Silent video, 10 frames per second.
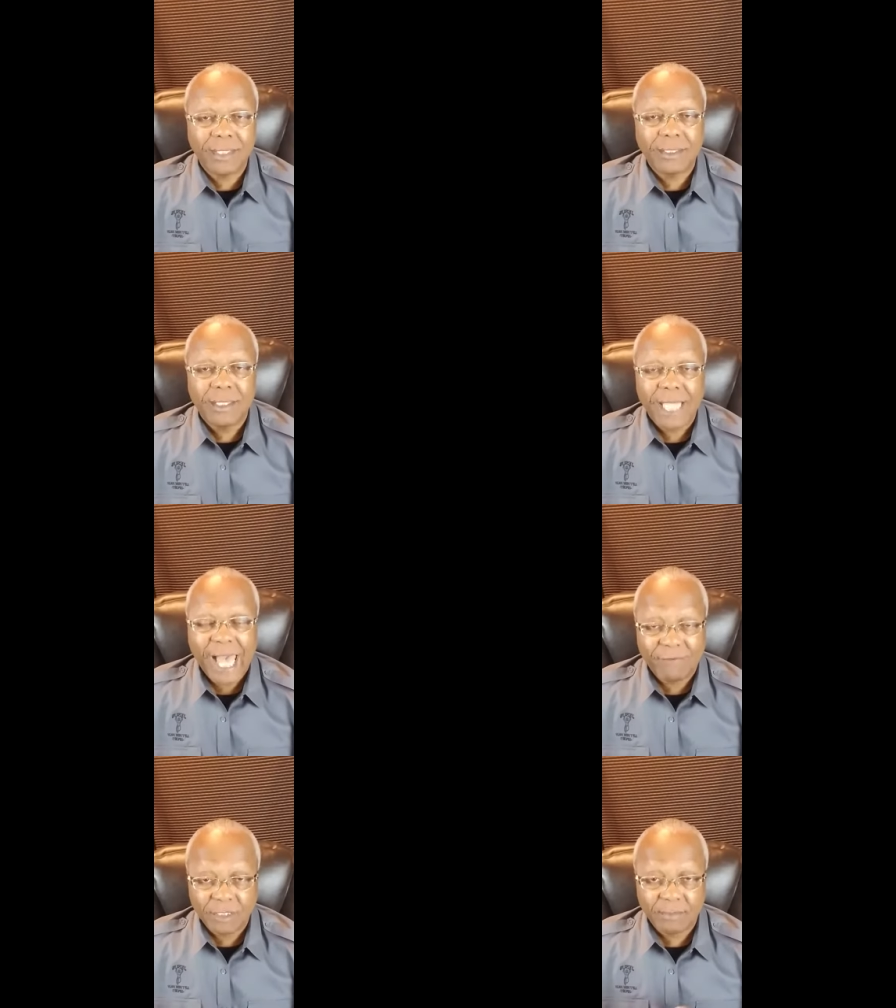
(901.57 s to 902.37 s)
with
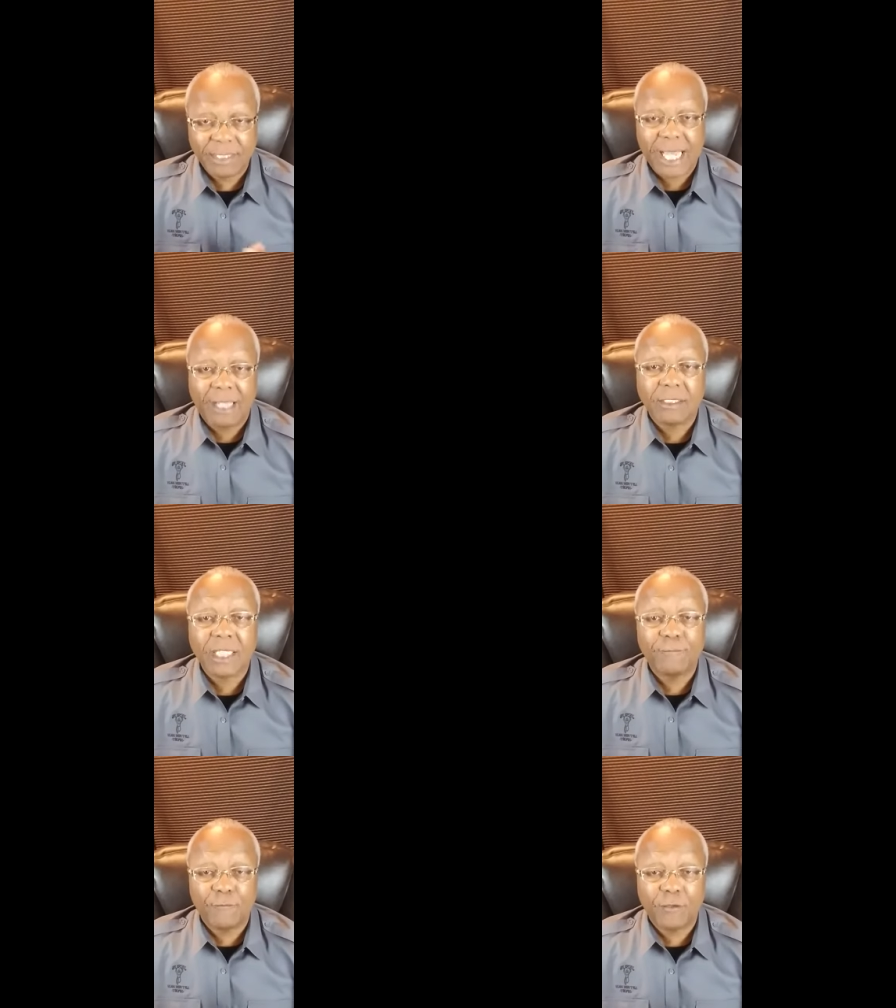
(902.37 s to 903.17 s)
having some
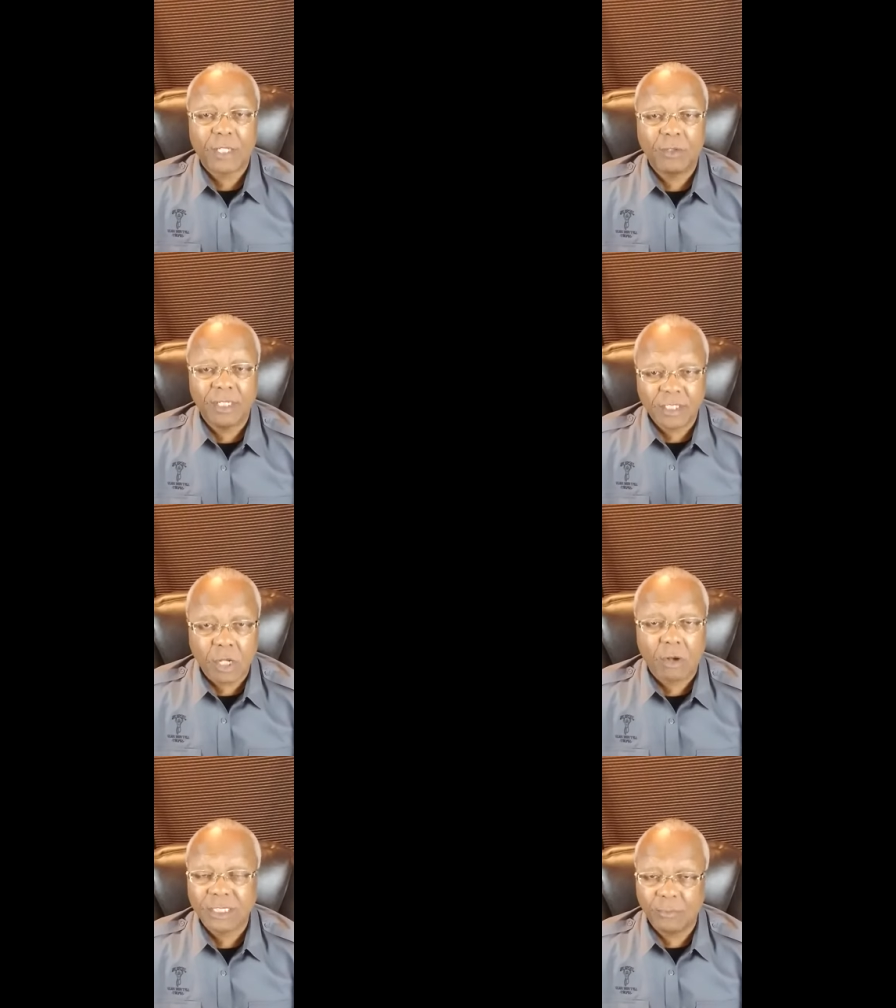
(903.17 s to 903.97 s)
counseling. If you feel like you need to
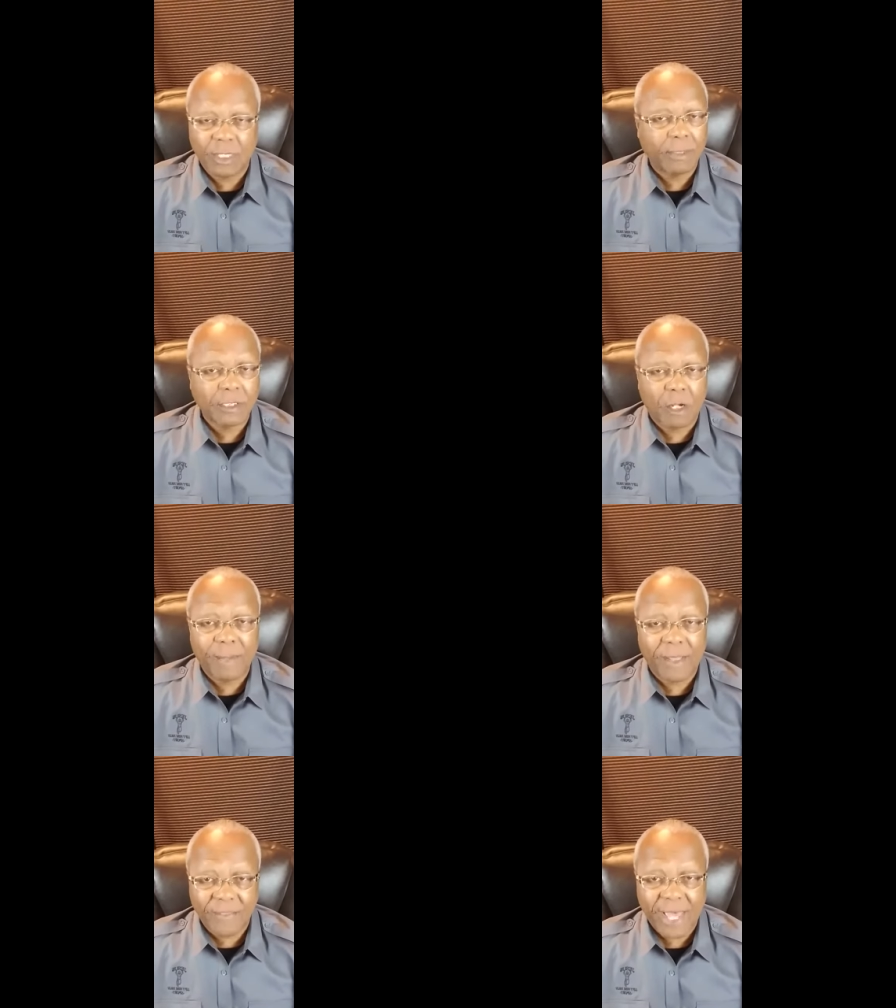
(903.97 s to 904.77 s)
talk to someone, I'm going to talk
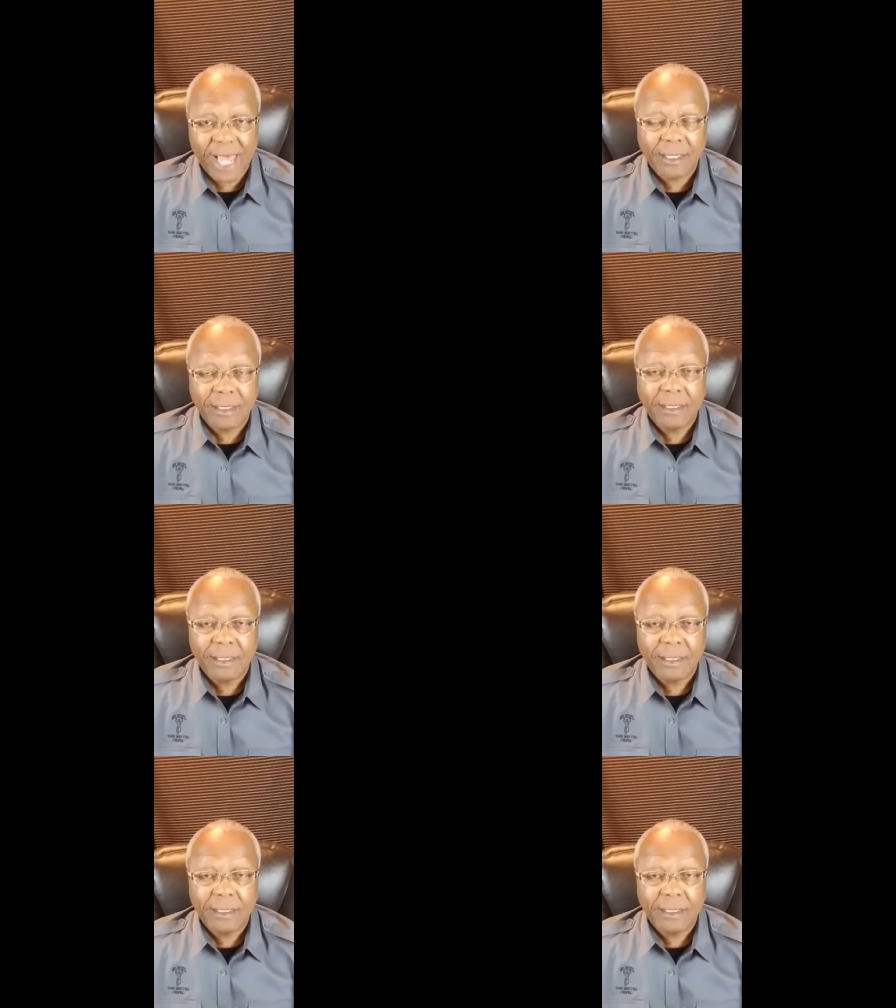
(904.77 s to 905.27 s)
about that.